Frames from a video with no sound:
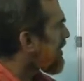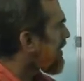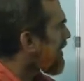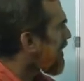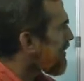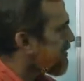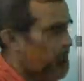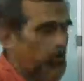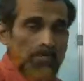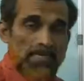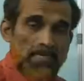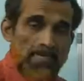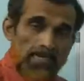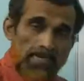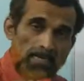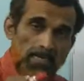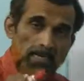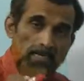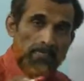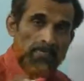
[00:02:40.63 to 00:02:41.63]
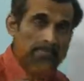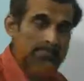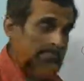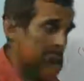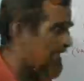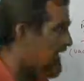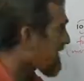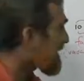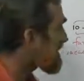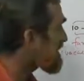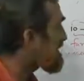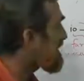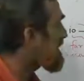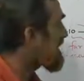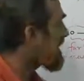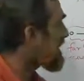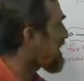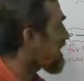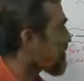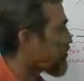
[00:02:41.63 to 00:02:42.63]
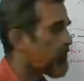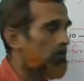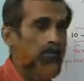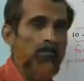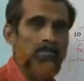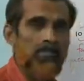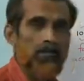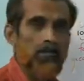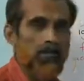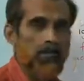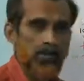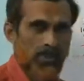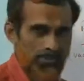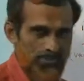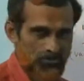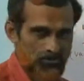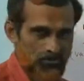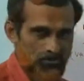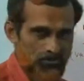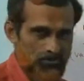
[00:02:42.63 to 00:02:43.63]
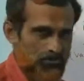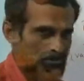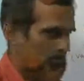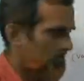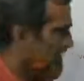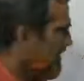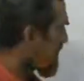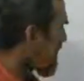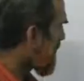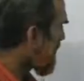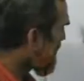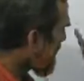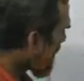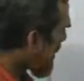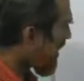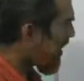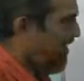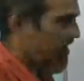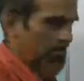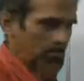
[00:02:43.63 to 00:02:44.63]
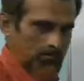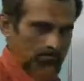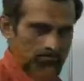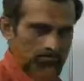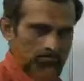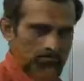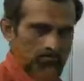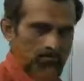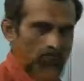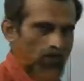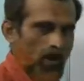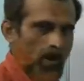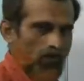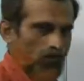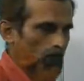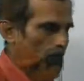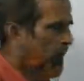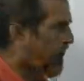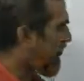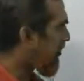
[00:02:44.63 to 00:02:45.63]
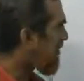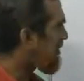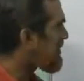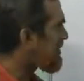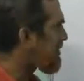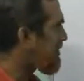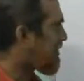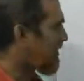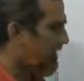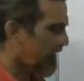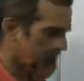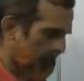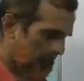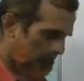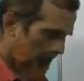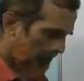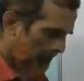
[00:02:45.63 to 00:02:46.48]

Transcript: So near in the sense near to the visible range, far from visible range.